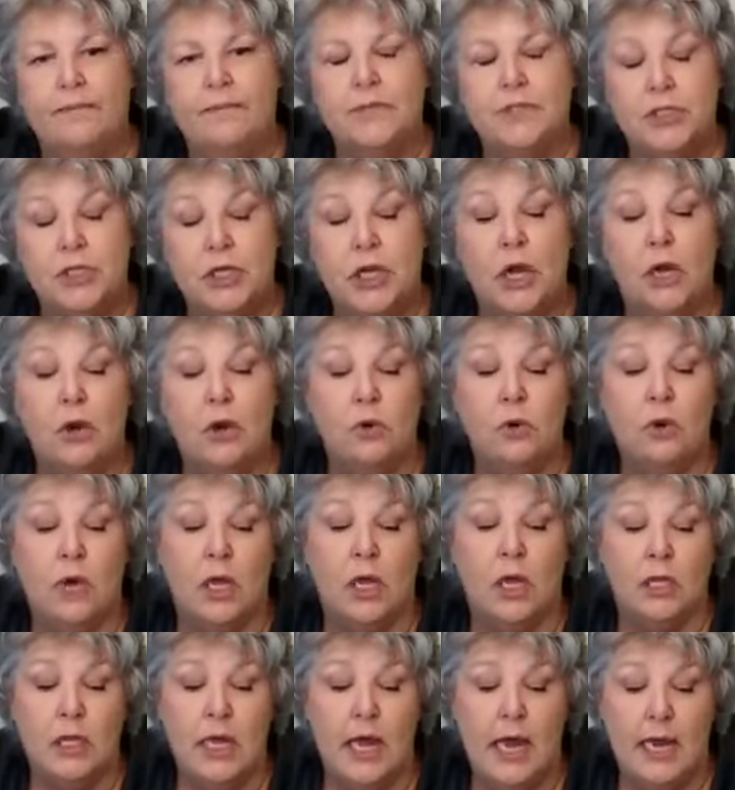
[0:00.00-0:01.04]
So
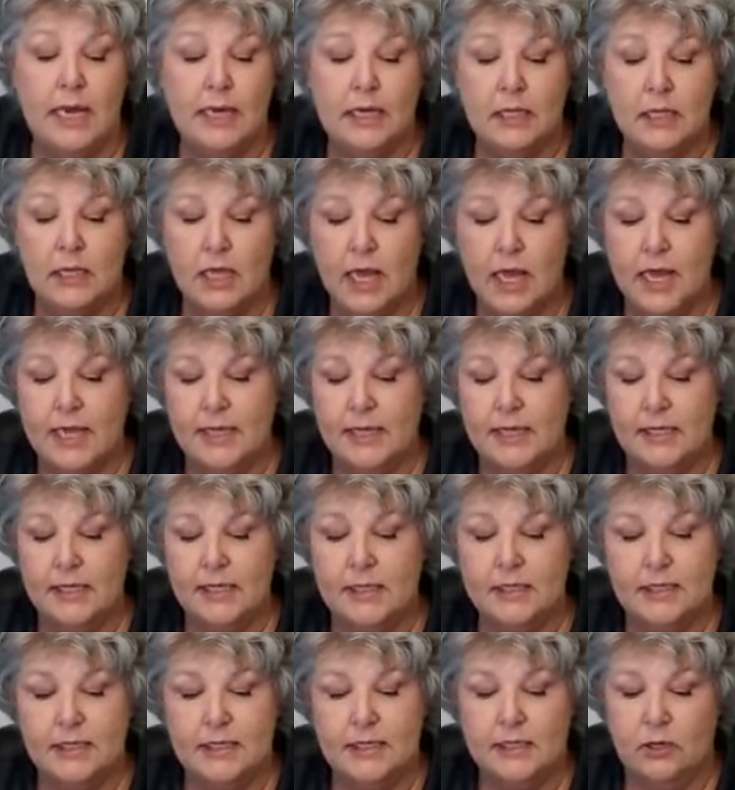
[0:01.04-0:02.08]
a lot of
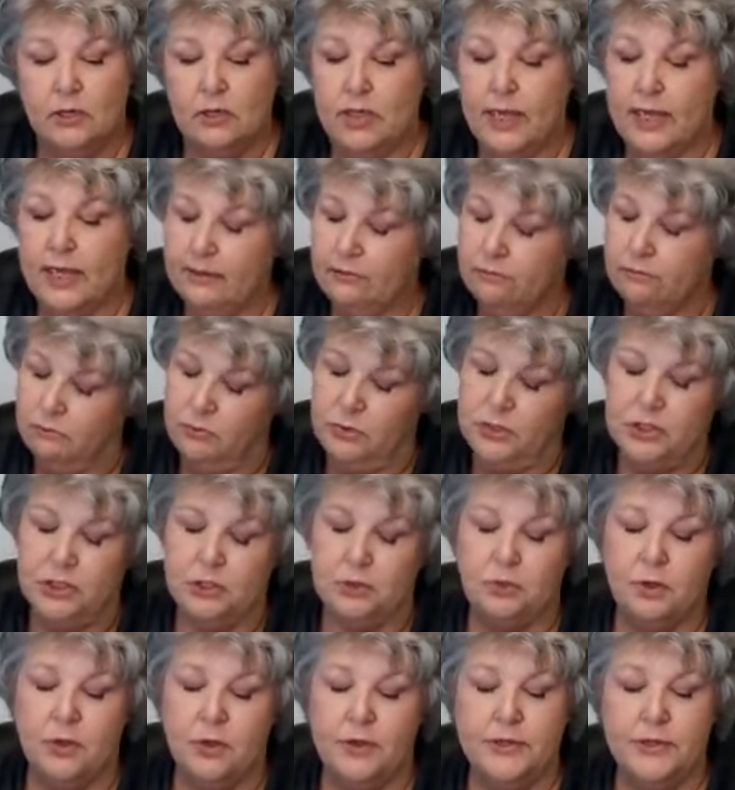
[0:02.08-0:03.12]
clients, they're like, we
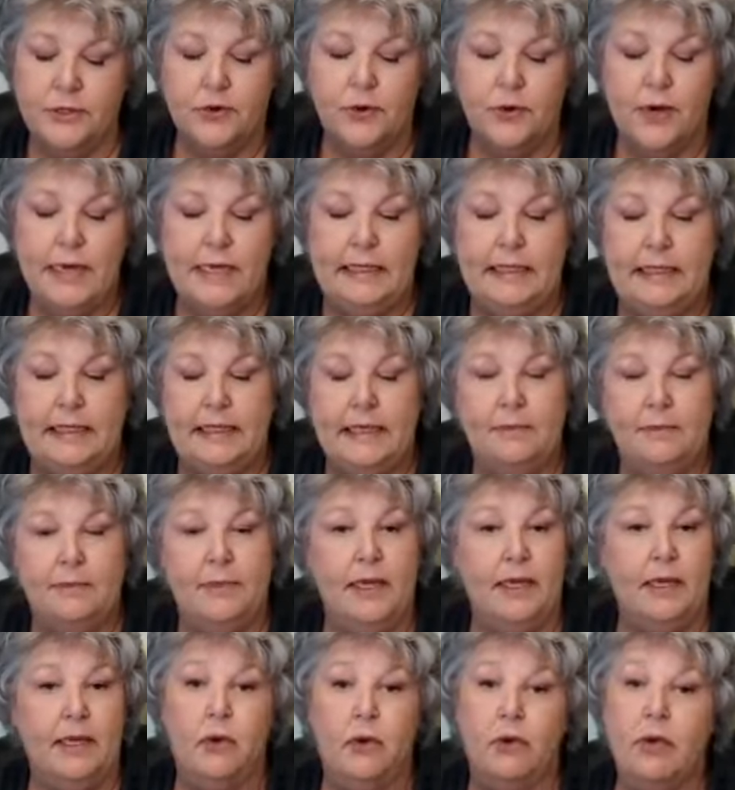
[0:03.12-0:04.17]
just want the training. And I'm
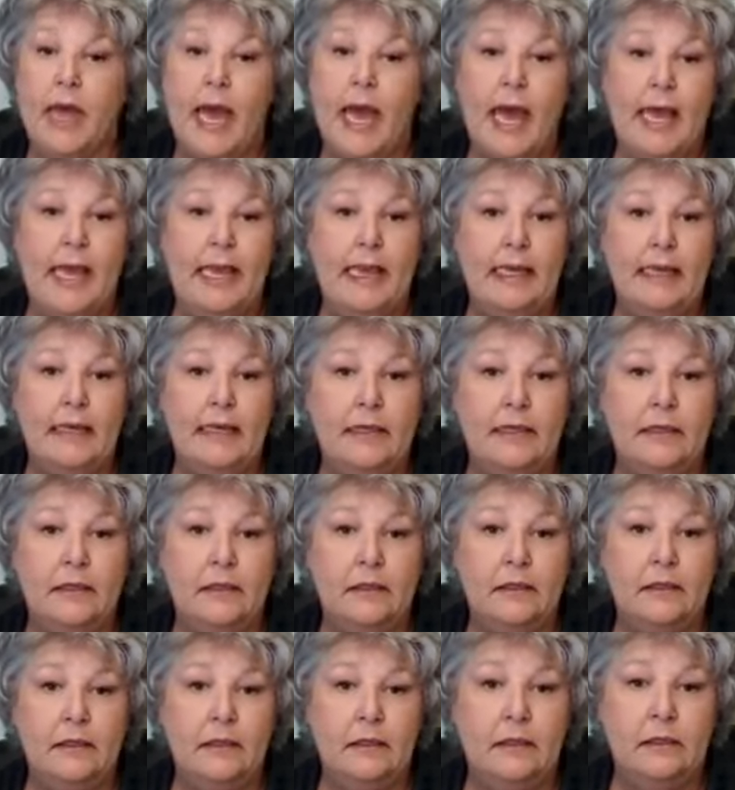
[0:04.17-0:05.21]
like, okay.
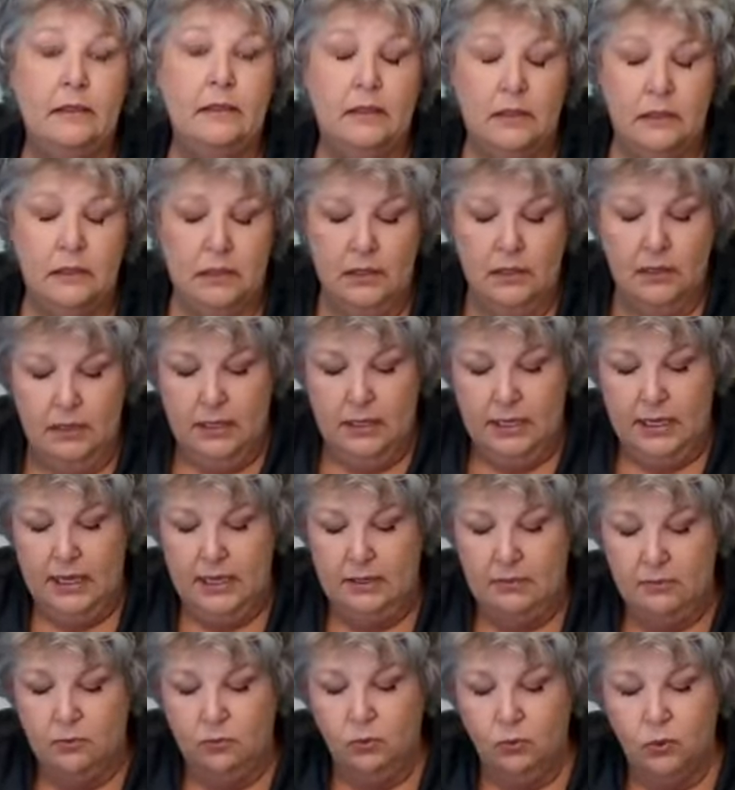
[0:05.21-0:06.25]

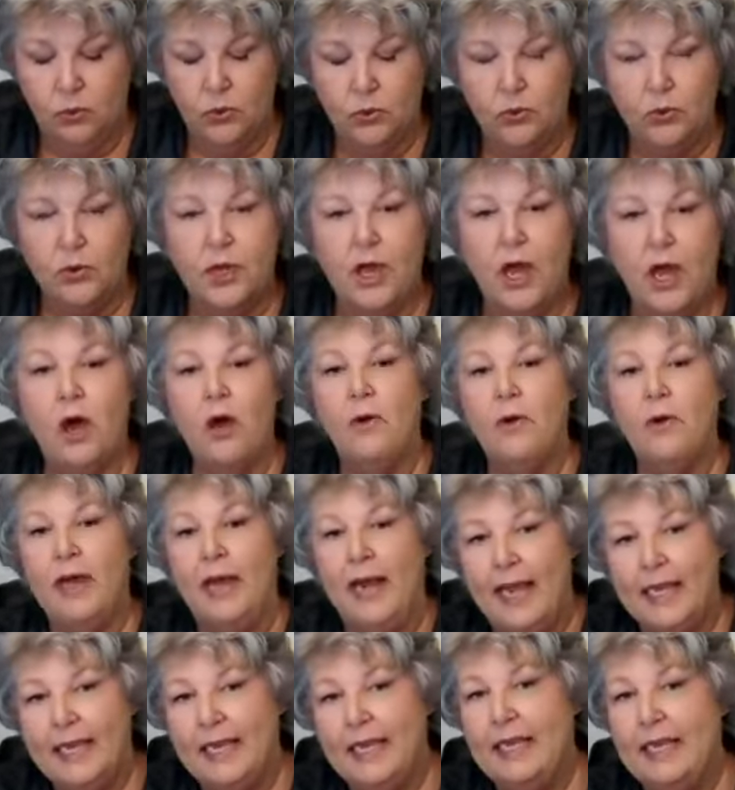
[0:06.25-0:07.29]
And we'll go. And
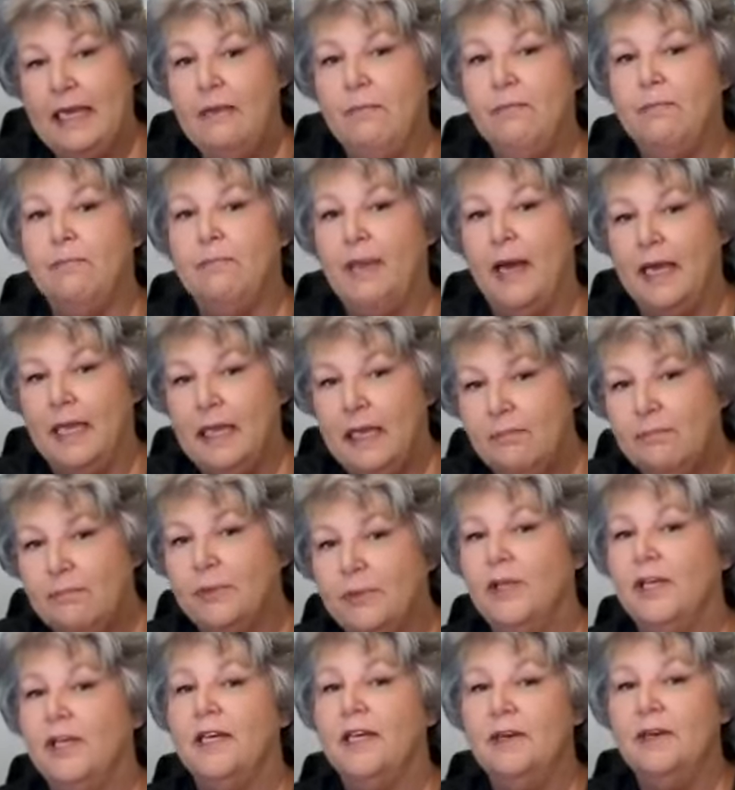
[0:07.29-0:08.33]
I keep
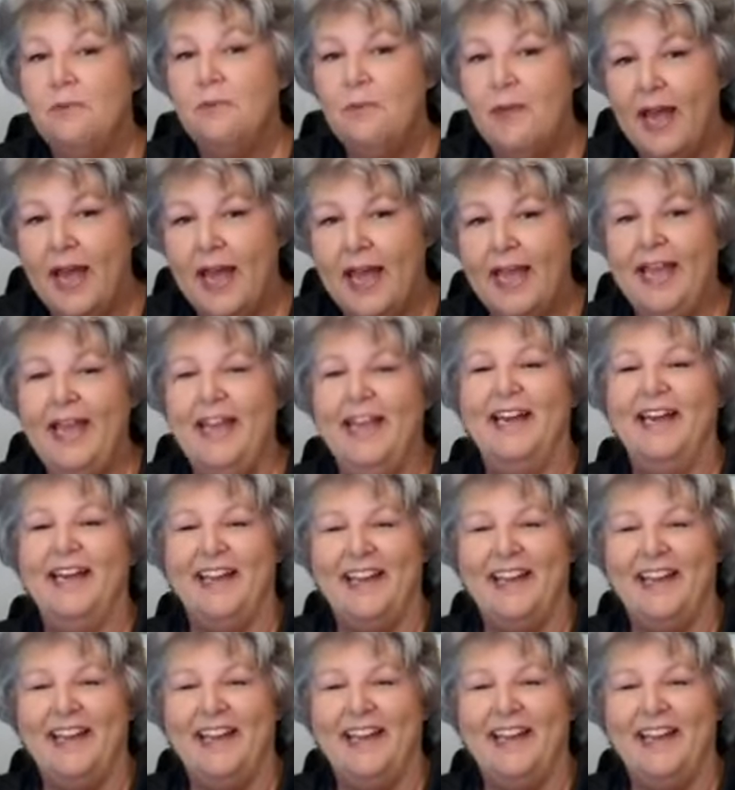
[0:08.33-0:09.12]
plugging away,